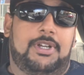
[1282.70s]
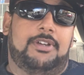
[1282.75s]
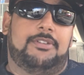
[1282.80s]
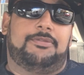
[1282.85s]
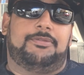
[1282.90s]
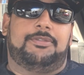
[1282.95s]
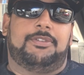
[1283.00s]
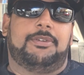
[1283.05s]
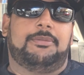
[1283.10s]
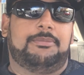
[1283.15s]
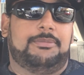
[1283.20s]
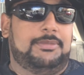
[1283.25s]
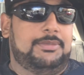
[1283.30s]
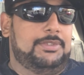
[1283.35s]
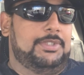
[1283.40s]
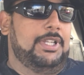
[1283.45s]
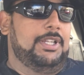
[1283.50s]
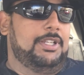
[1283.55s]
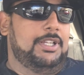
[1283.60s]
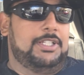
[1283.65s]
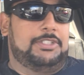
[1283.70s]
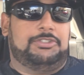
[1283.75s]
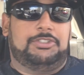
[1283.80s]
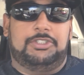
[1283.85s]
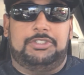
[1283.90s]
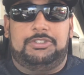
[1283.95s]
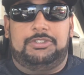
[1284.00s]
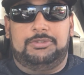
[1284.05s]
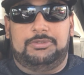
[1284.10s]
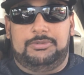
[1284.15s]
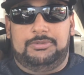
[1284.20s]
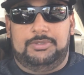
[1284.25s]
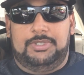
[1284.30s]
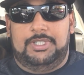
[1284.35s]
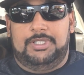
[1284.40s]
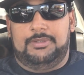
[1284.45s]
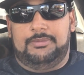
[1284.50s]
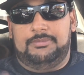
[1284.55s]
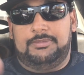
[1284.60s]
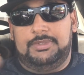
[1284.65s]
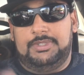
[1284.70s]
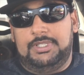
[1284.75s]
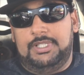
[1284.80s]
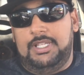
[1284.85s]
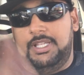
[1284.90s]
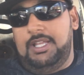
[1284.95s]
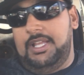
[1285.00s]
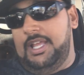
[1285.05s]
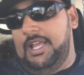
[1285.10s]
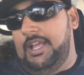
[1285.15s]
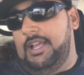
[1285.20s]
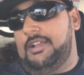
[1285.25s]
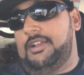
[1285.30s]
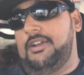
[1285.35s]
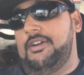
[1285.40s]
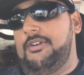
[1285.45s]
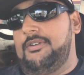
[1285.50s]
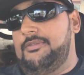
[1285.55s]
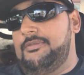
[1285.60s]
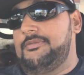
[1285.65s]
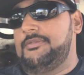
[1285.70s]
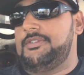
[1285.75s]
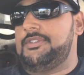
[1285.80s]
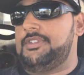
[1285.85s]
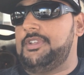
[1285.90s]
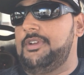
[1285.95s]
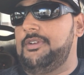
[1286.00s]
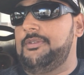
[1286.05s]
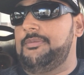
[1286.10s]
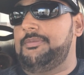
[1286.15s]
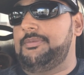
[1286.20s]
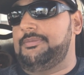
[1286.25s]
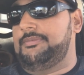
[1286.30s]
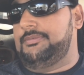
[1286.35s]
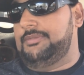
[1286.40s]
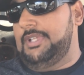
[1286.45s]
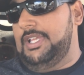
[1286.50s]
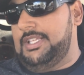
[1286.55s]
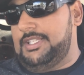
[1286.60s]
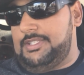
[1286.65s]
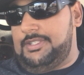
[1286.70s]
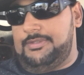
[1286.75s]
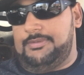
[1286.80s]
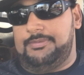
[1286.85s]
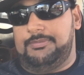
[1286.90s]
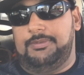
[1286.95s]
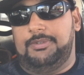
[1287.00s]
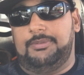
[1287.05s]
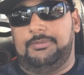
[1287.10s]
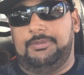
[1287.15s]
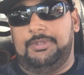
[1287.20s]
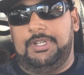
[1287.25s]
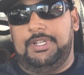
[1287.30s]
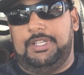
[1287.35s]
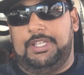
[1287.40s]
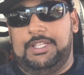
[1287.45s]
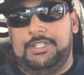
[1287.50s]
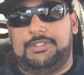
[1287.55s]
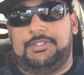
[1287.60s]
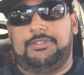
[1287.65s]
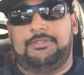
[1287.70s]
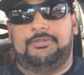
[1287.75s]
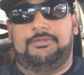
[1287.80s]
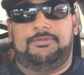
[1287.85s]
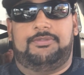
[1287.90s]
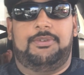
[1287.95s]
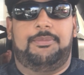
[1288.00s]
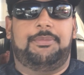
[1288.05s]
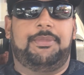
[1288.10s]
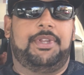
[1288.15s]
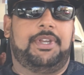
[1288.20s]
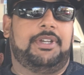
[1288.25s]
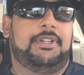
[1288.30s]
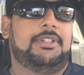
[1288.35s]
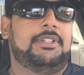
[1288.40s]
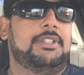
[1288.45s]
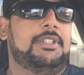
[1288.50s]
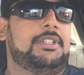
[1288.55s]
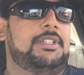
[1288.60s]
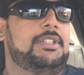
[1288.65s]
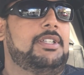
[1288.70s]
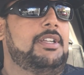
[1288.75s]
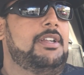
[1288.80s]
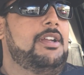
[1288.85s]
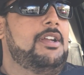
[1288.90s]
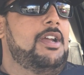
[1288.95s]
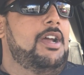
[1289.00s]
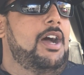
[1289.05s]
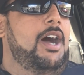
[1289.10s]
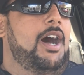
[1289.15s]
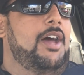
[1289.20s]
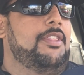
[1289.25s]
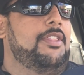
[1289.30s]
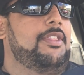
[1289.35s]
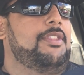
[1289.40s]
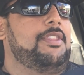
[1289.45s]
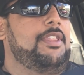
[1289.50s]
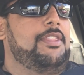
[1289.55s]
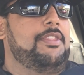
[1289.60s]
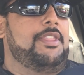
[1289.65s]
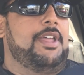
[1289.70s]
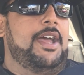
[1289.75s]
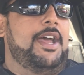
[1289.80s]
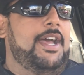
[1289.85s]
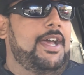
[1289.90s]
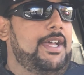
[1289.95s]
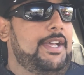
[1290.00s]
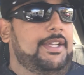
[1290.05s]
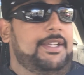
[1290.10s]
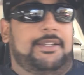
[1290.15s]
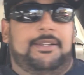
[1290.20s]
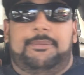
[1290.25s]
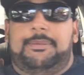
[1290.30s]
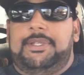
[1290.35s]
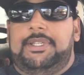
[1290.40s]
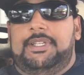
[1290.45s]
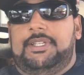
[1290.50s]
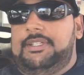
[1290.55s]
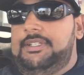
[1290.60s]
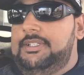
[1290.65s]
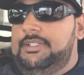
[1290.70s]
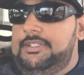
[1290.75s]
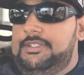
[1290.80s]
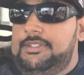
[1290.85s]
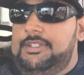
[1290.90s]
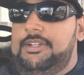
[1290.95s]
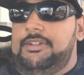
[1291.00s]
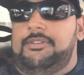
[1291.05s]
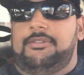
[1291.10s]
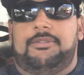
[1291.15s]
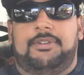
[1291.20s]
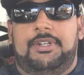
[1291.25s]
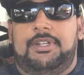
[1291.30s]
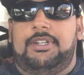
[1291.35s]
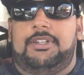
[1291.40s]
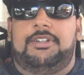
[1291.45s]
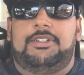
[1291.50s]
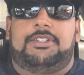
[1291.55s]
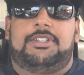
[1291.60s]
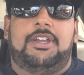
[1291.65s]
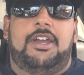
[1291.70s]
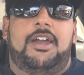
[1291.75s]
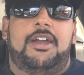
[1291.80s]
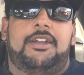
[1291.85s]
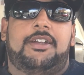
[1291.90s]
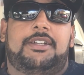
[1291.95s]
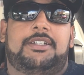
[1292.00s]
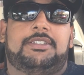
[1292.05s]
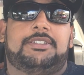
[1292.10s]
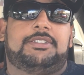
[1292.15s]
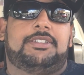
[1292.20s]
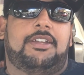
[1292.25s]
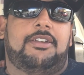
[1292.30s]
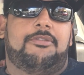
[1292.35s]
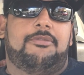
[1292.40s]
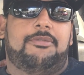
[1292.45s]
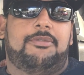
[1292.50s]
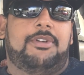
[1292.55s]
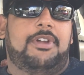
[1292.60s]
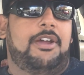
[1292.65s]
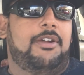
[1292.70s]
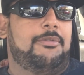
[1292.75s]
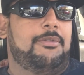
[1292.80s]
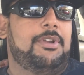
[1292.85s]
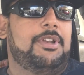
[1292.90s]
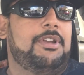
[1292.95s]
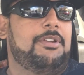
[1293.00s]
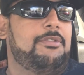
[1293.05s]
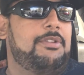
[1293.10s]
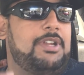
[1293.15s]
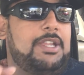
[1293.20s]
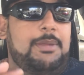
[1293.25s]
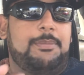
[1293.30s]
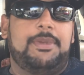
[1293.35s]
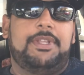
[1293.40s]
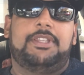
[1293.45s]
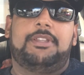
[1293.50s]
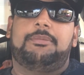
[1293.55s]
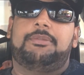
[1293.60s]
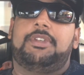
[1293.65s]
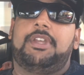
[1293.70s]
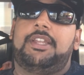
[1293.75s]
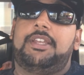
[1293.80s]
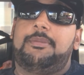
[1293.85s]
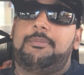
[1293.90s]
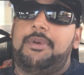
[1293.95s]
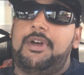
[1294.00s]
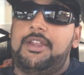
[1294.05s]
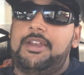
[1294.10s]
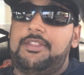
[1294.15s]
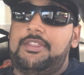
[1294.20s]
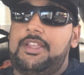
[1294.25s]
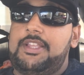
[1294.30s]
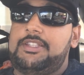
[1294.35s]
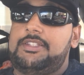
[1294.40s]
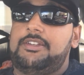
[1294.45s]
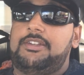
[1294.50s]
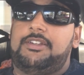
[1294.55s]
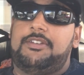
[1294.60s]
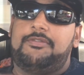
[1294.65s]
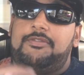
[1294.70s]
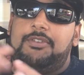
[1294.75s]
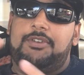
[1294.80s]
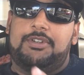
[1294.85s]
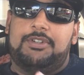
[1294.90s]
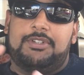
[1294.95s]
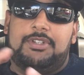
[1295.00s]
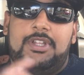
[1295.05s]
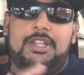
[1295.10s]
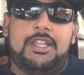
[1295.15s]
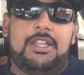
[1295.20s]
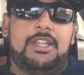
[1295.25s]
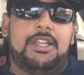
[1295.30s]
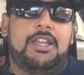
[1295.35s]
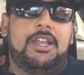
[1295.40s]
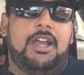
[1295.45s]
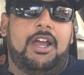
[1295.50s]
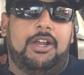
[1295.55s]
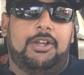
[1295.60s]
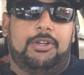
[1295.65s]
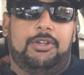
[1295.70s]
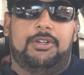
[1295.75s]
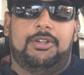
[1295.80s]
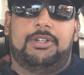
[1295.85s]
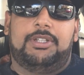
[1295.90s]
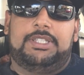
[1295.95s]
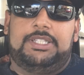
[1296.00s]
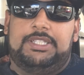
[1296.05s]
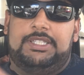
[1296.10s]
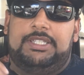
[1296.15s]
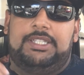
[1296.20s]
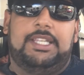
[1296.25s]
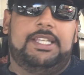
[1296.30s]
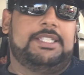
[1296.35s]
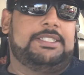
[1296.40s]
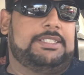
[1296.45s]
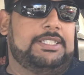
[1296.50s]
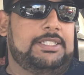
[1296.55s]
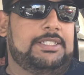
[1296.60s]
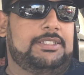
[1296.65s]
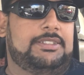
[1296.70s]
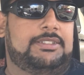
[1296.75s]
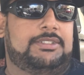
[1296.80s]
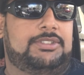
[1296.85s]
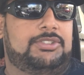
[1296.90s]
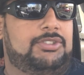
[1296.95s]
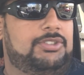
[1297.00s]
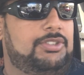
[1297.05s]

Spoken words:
from the electric to echo. So that's what it gets you from there. Other than that, I mean, they're really good tires. I really recommend them to anybody that is looking for a good, decent,